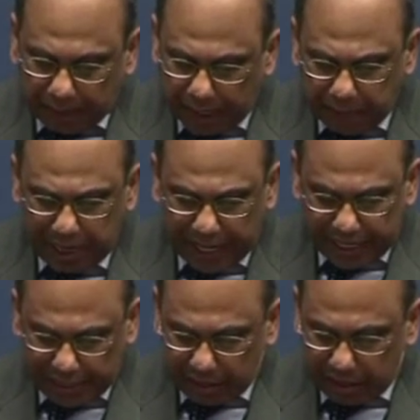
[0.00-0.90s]
In
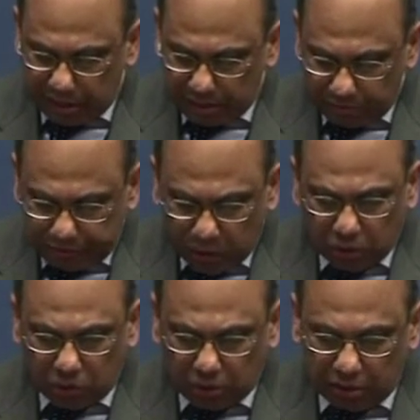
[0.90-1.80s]
my
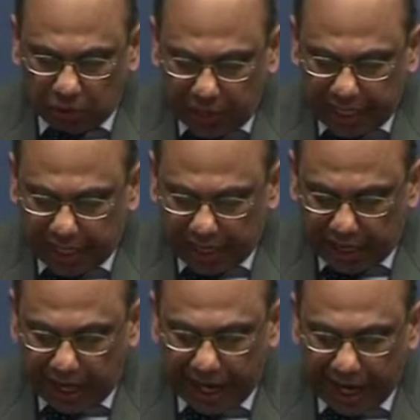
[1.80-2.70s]
view, we
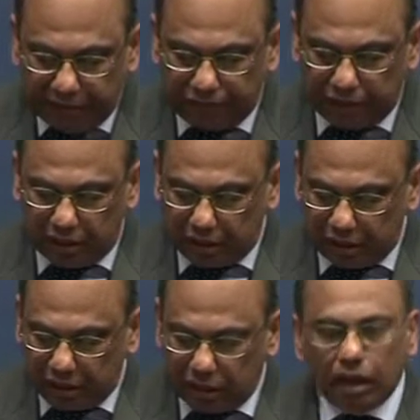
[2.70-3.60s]
have
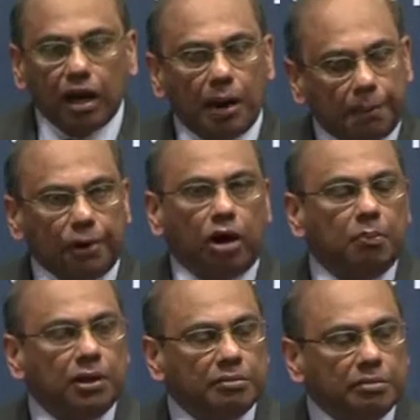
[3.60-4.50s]
a
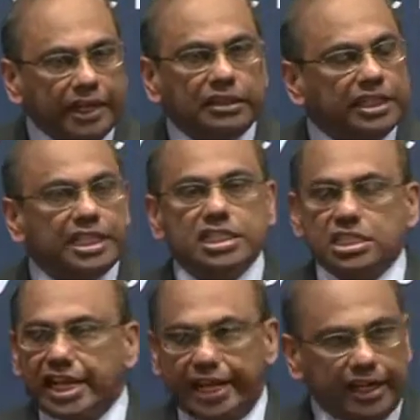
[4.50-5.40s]
problem in these
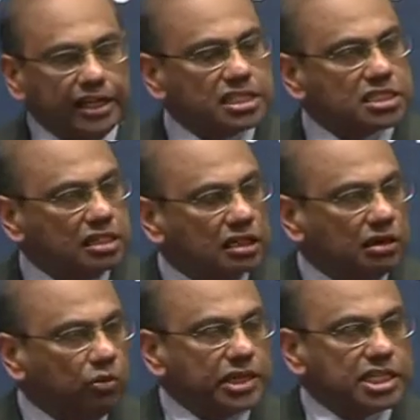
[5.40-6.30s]
areas,
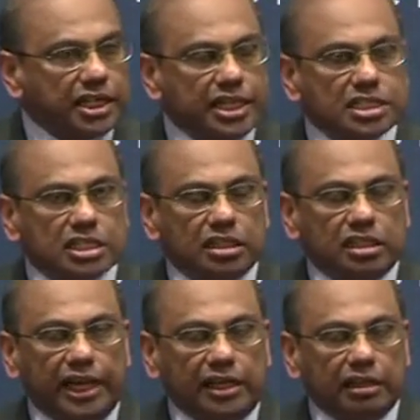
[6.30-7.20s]
which is
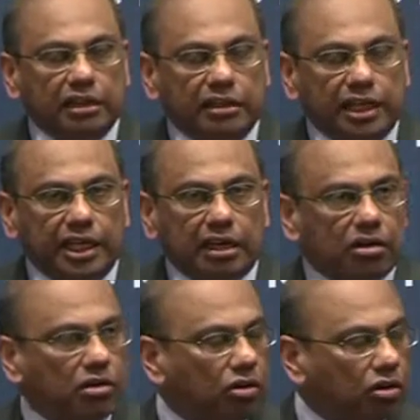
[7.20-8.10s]
that the
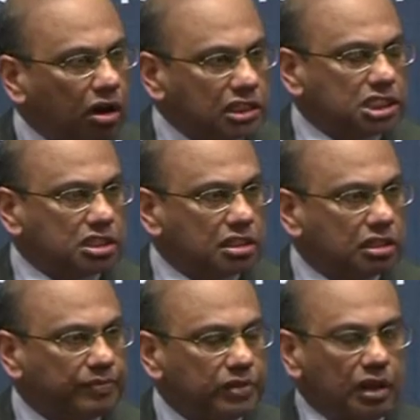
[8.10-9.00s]
cost
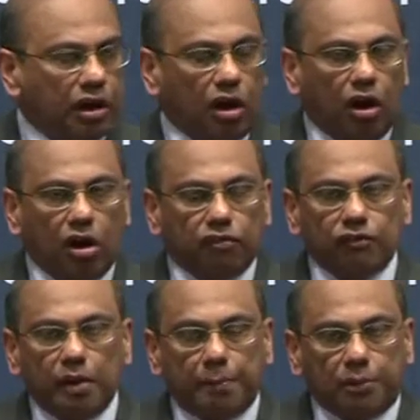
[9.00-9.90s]
of
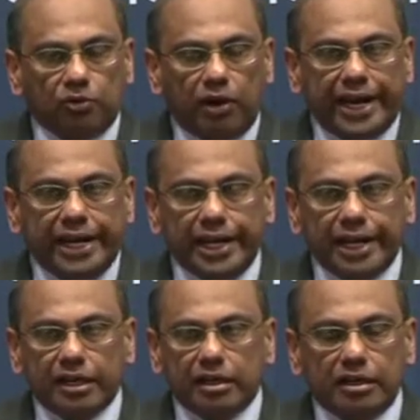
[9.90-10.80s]

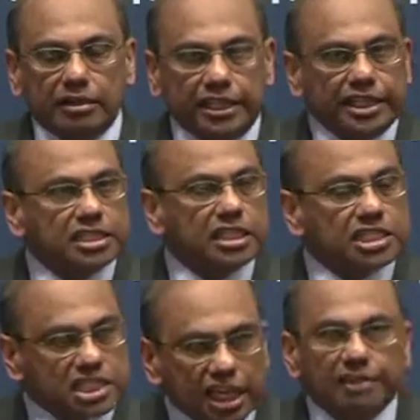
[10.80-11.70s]
providing these
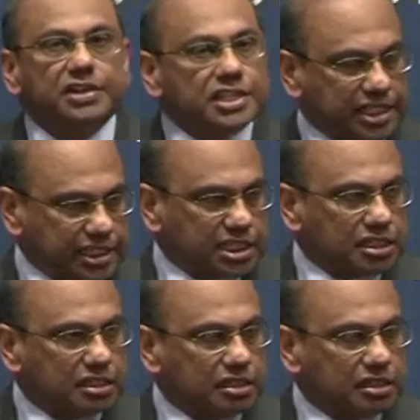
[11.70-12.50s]
services